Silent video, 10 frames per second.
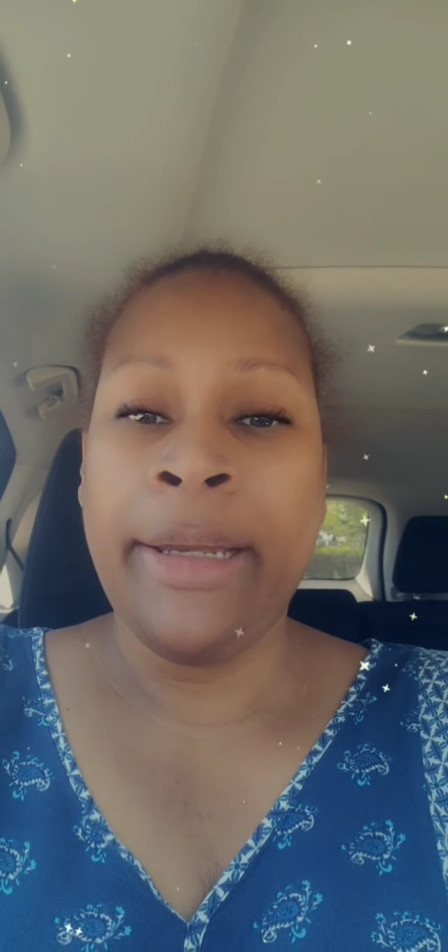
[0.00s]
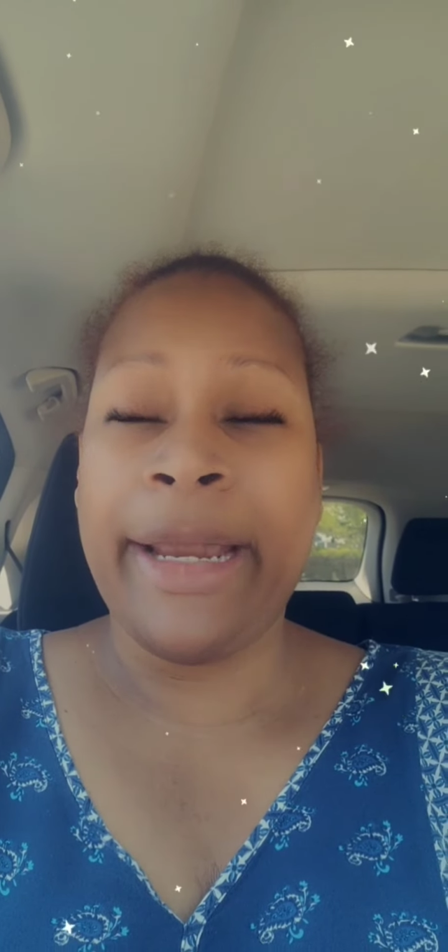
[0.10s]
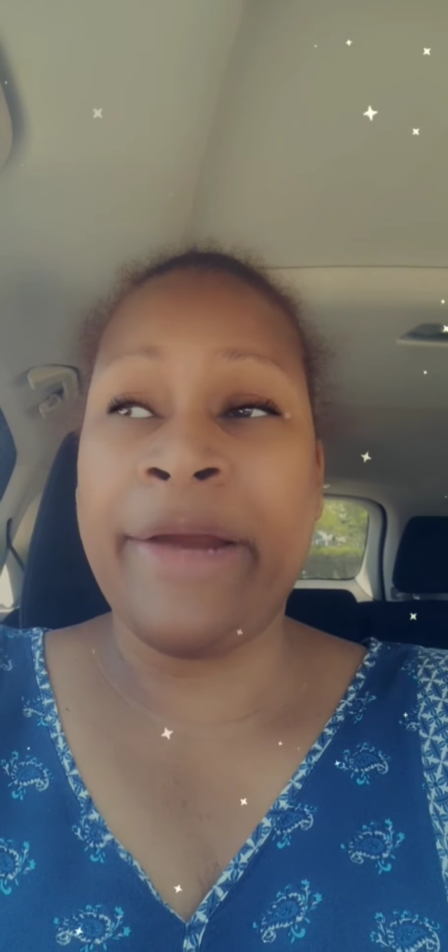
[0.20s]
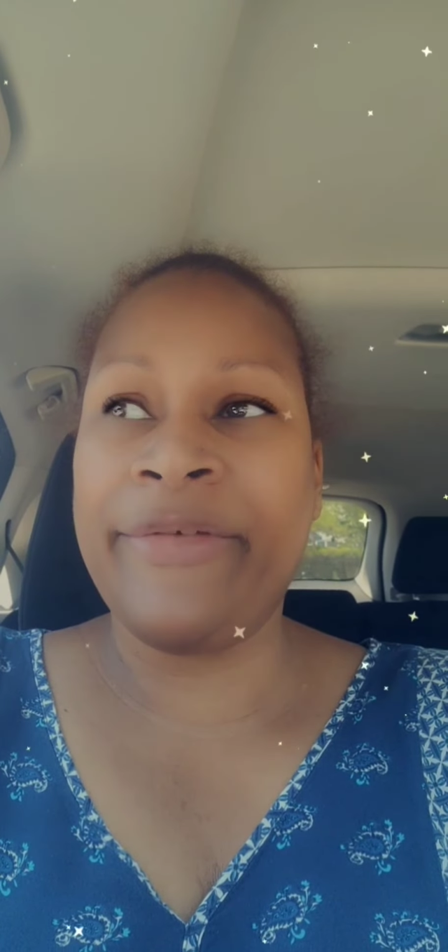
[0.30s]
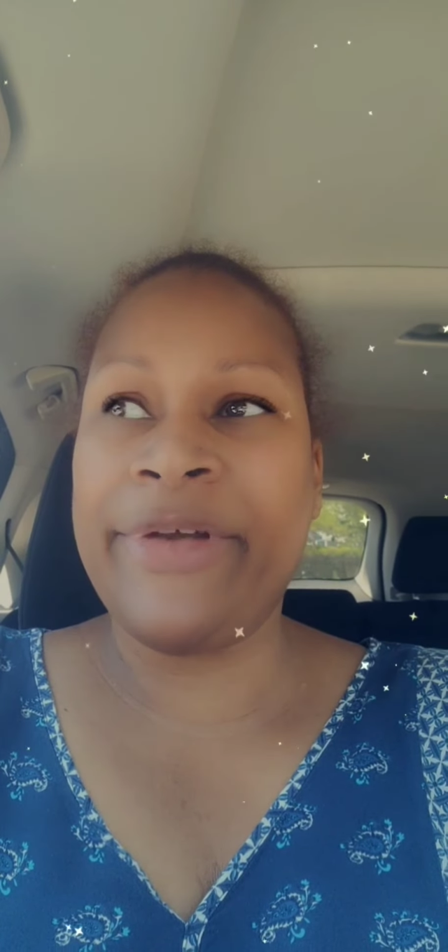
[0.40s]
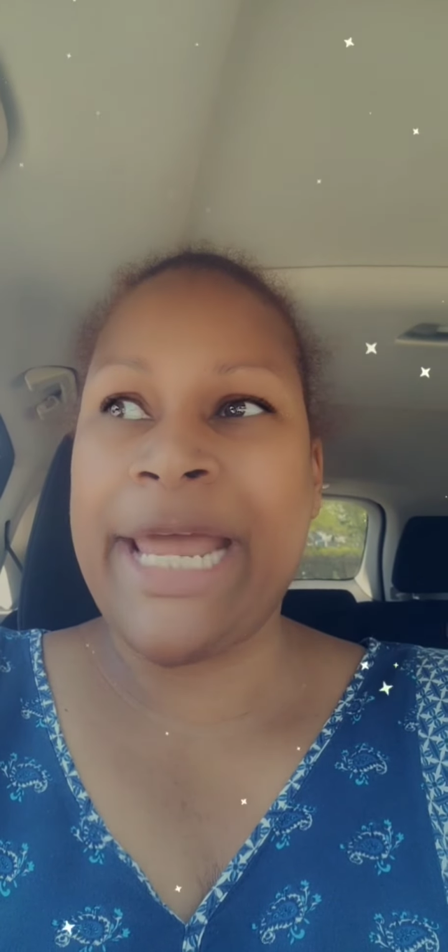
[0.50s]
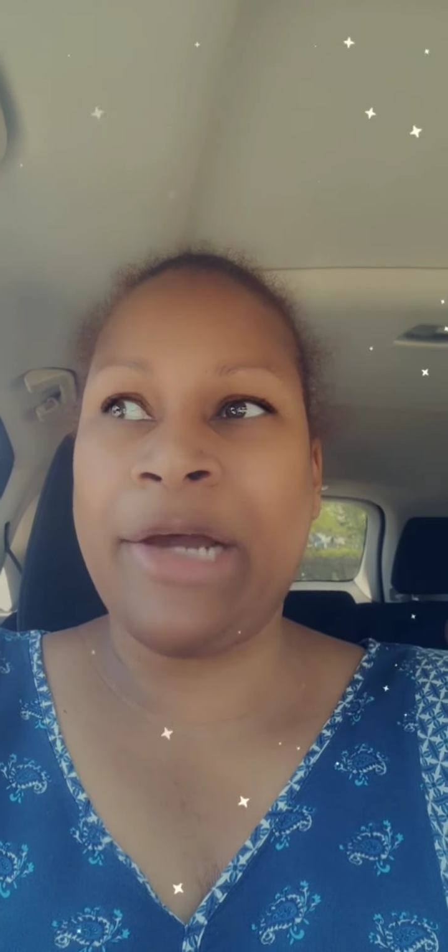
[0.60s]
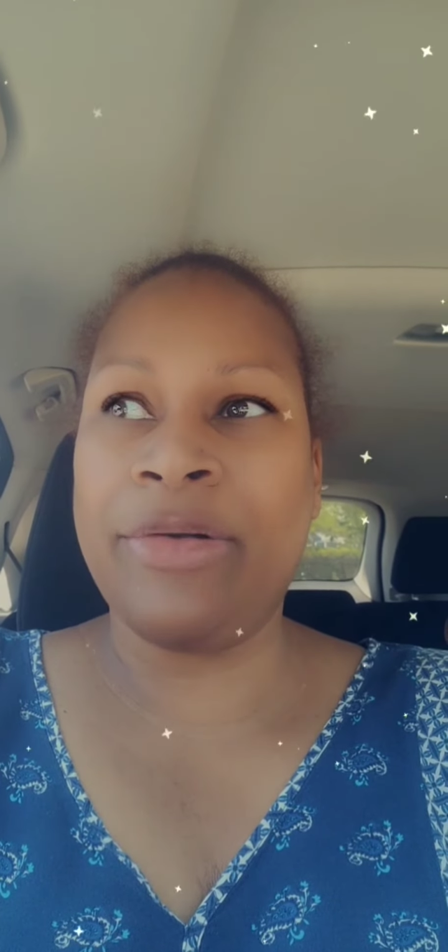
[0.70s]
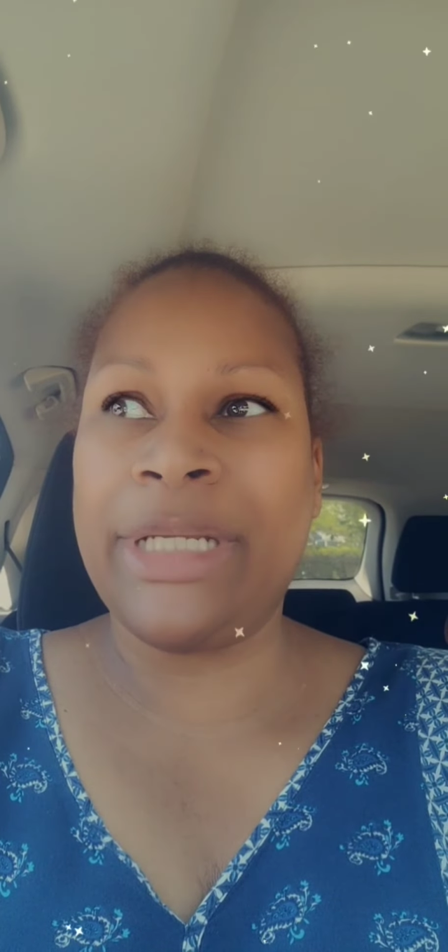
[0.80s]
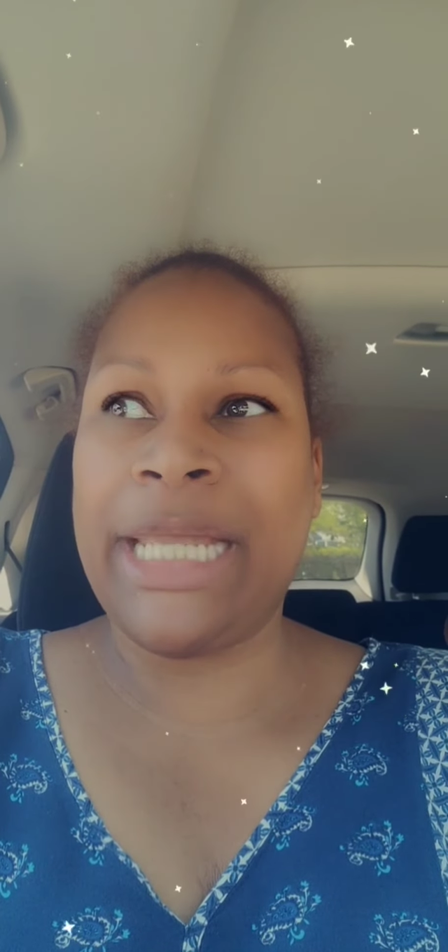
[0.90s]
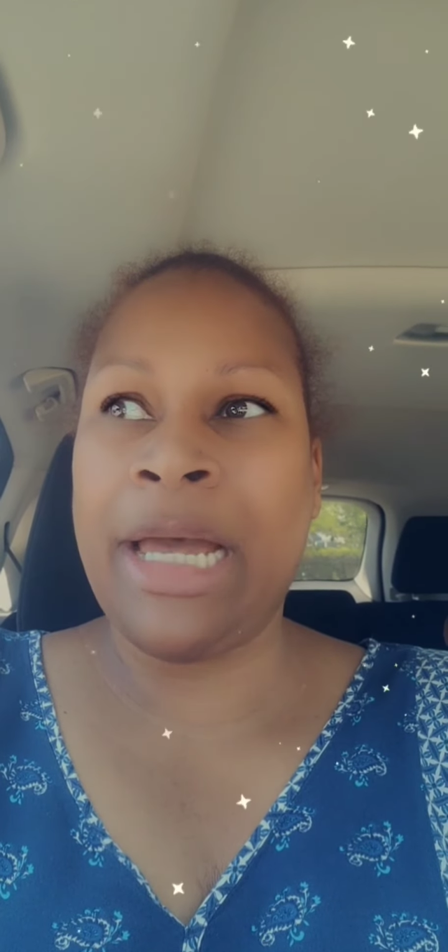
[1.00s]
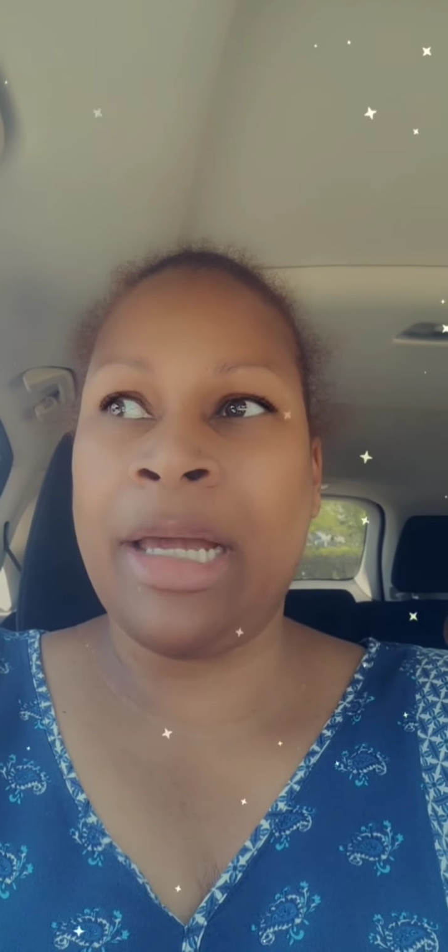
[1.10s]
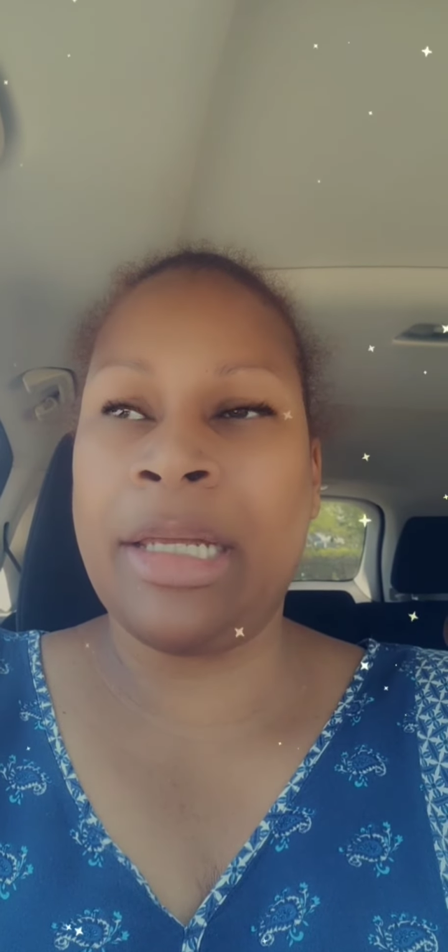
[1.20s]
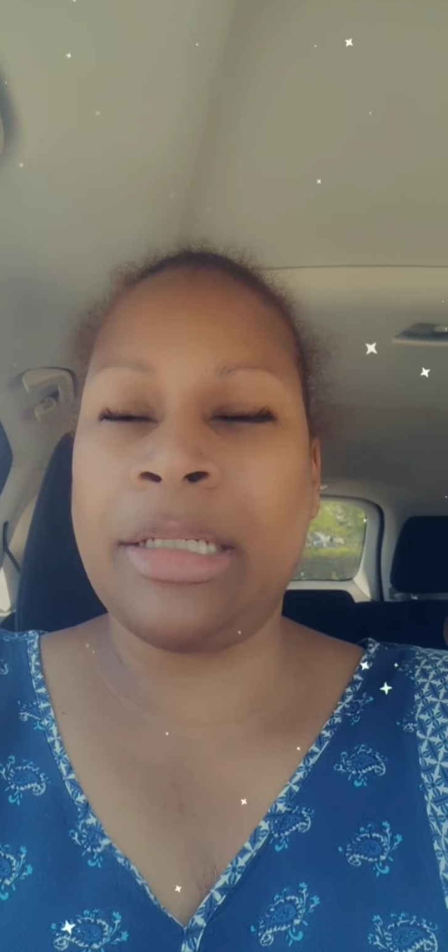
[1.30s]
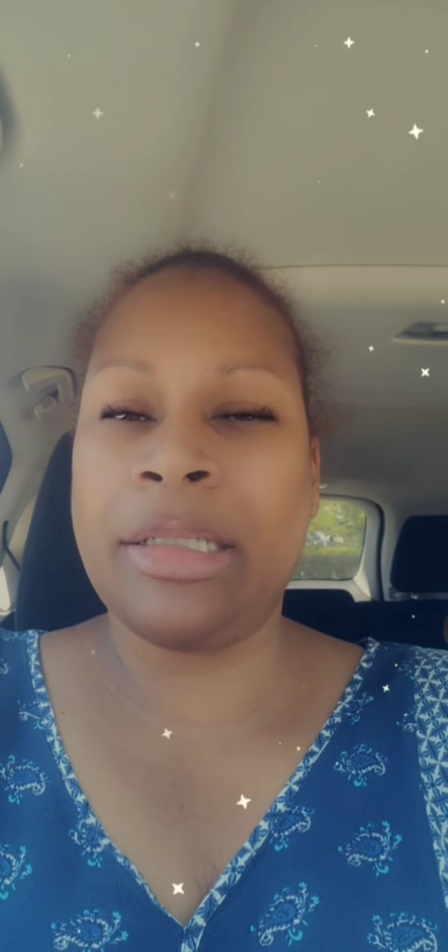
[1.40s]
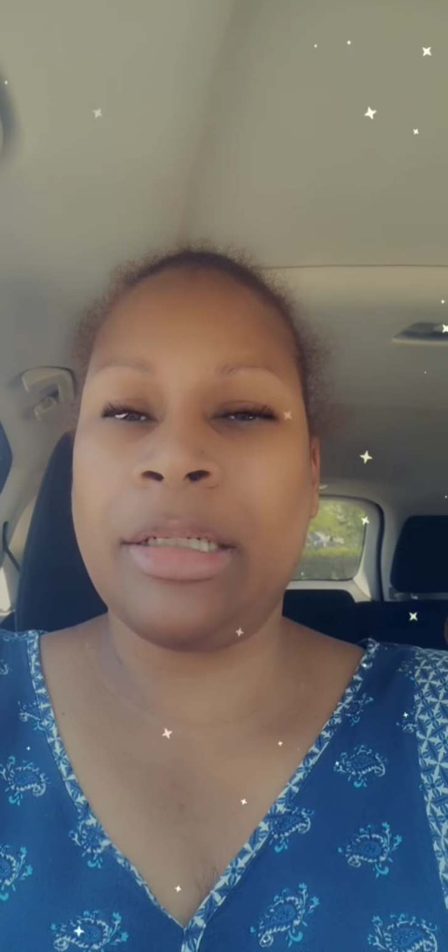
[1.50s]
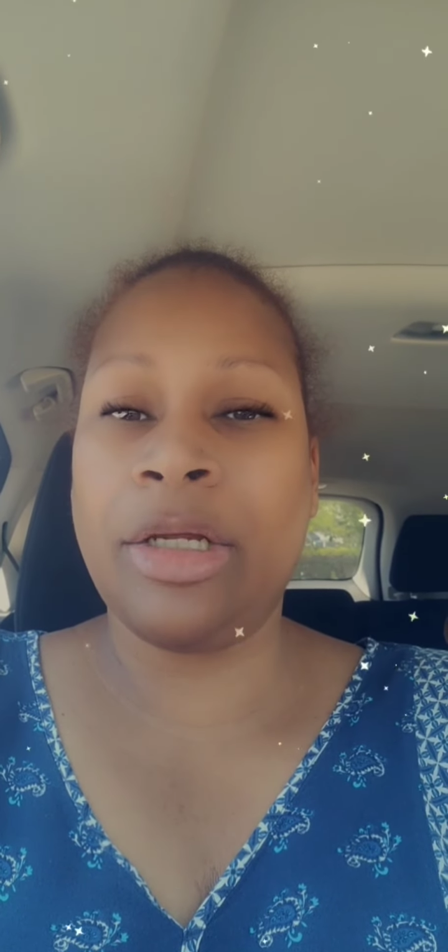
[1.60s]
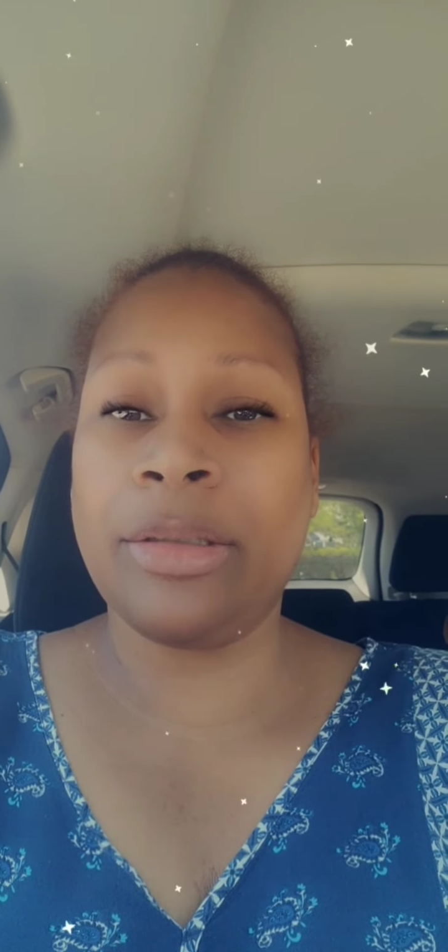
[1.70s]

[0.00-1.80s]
every now and again,